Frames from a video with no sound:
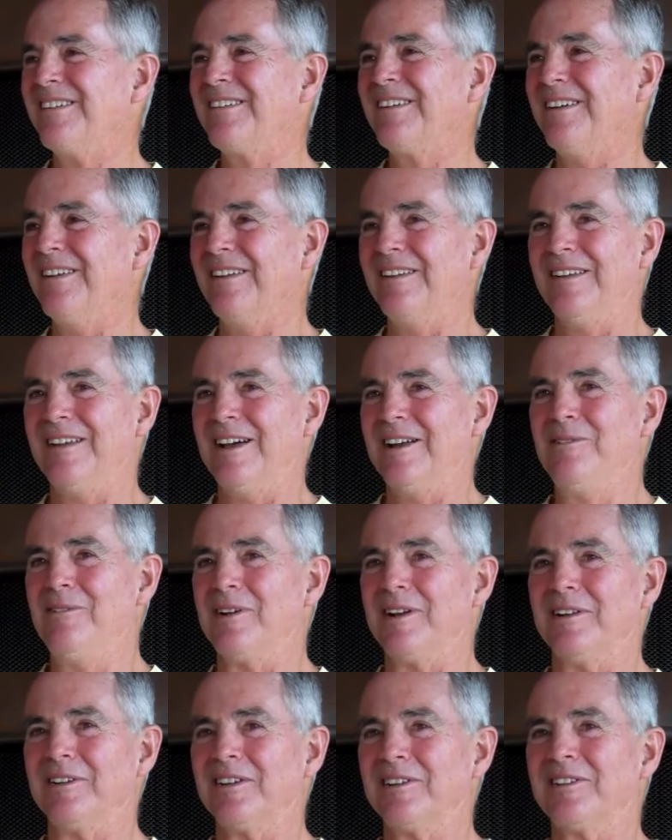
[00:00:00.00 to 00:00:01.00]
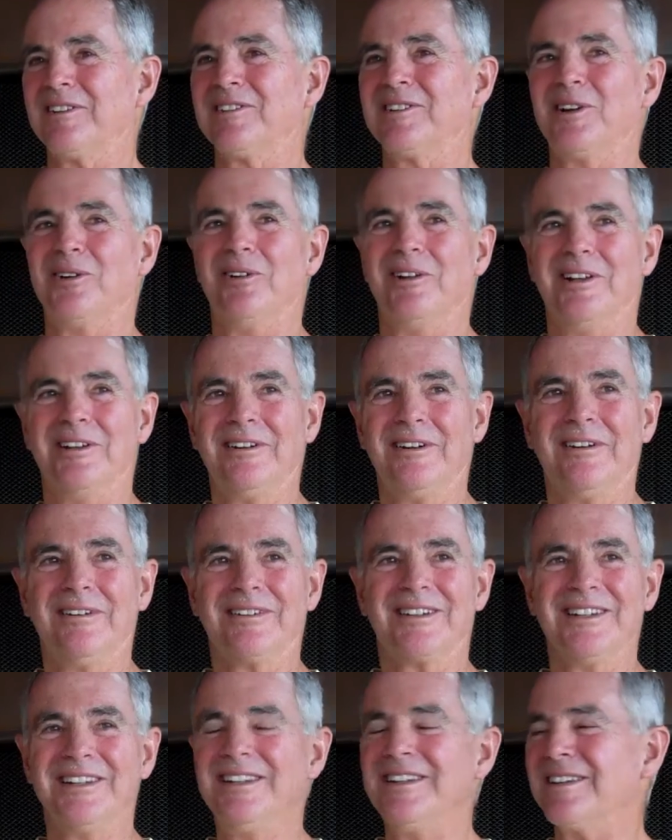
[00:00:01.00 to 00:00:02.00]
'Cause I don't want it stolen.
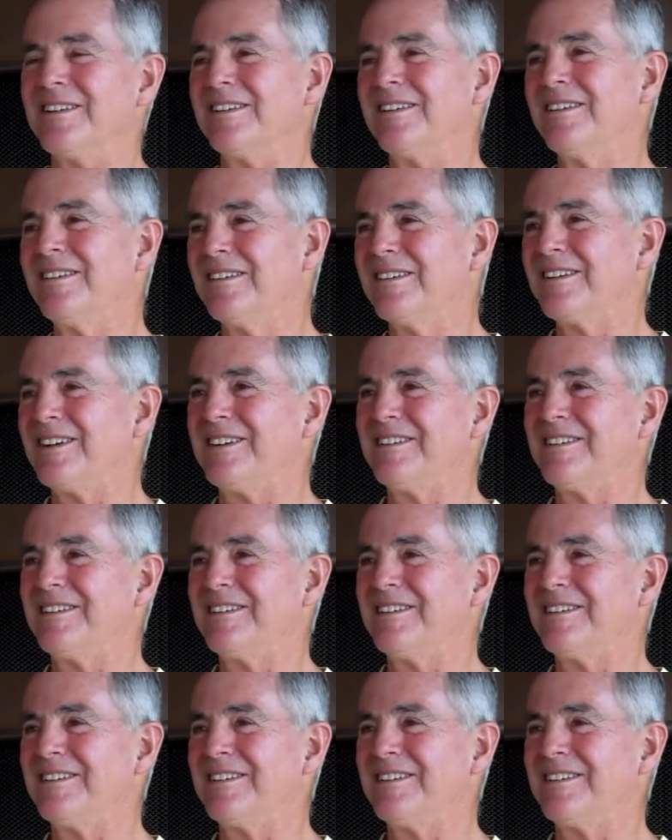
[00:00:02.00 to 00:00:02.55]
Jeez.